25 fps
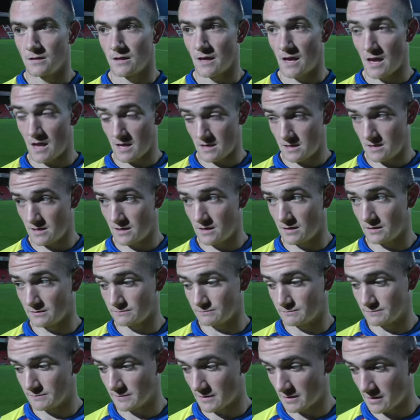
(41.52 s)
Yeah,
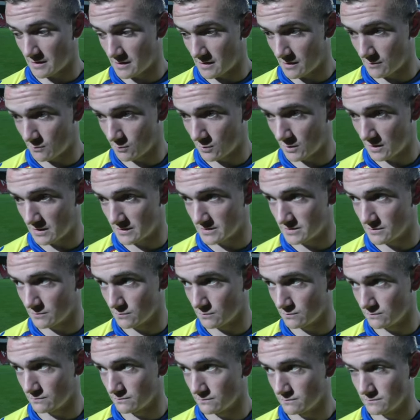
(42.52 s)
I'm willing
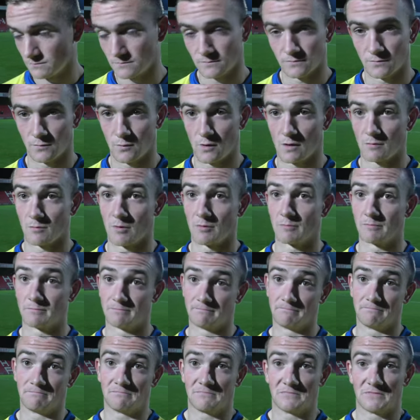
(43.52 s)
to work my,
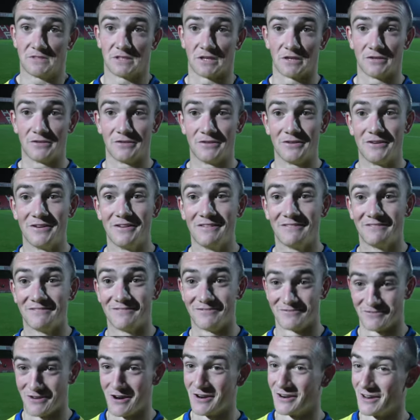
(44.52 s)

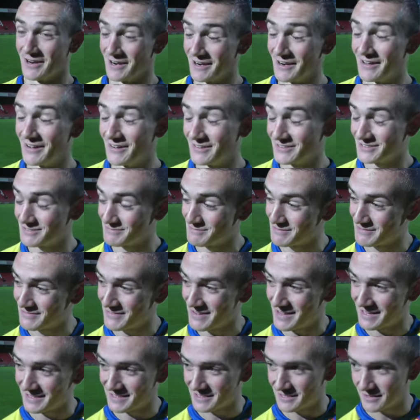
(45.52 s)
run a lot, to be
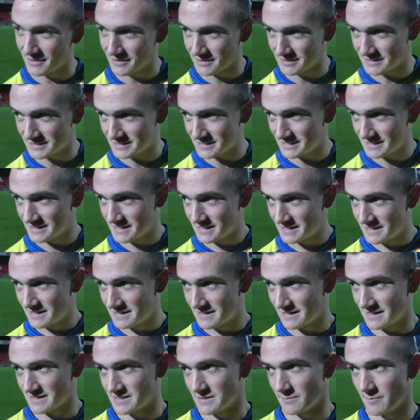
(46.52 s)
fair. That's
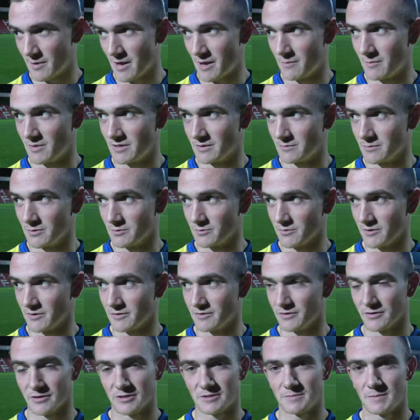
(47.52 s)
the bare minimum
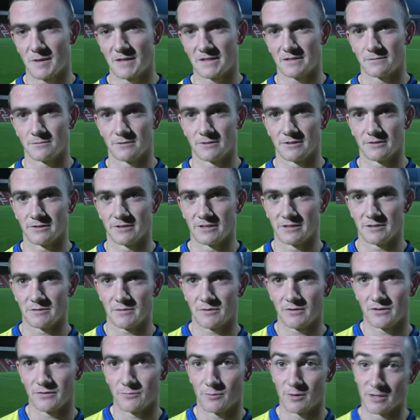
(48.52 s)
you're expected when
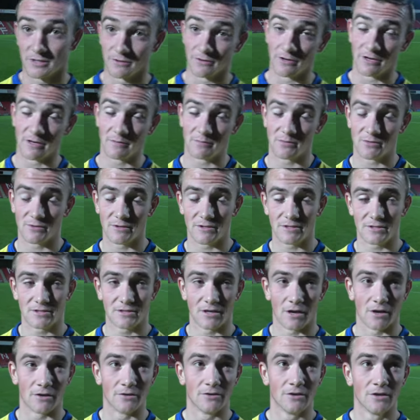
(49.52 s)
you're at Ipswich.
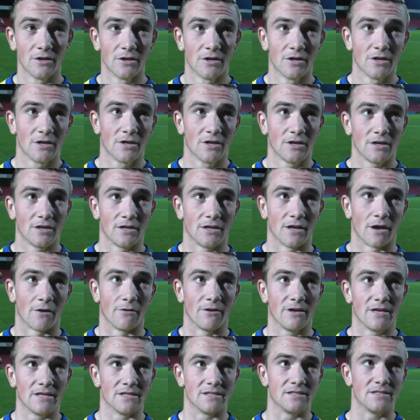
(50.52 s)
So,
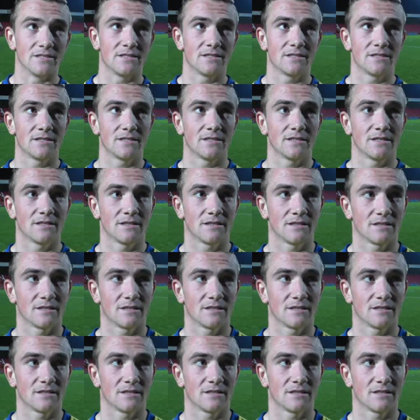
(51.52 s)
just